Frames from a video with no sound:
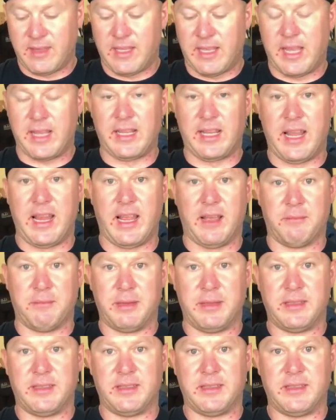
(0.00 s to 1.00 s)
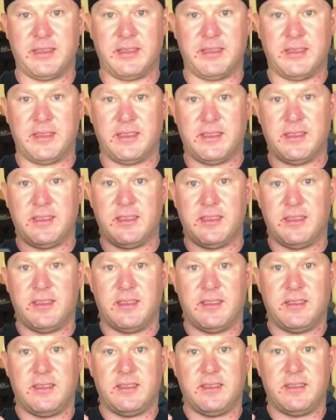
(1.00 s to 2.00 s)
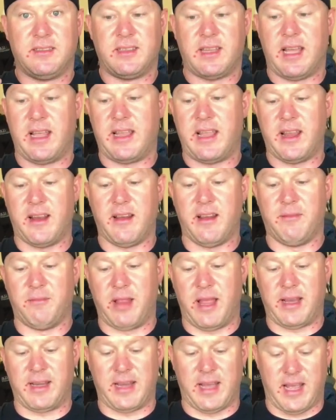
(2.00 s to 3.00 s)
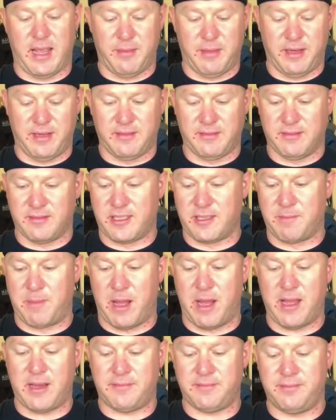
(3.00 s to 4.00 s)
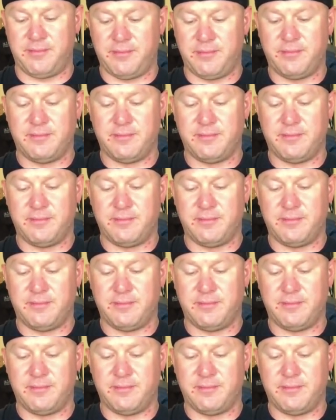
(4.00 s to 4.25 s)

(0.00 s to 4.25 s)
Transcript: headlamp. I carry a Black Diamond Spot.